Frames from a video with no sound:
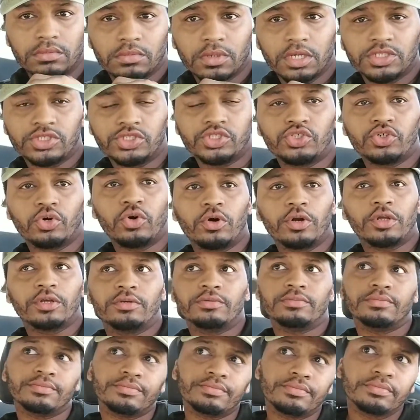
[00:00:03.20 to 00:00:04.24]
It's Jordan.
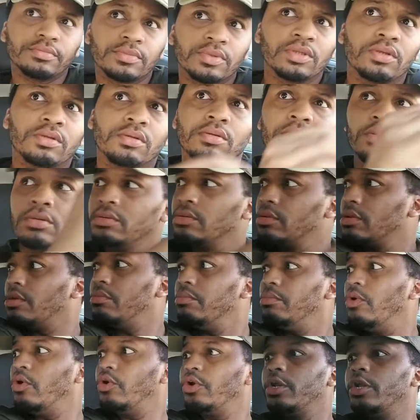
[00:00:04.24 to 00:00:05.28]
Good
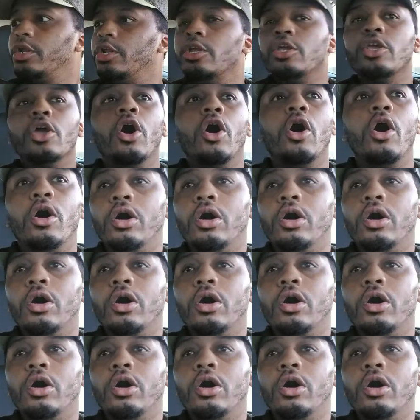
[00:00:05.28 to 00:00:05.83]
morning to y'all.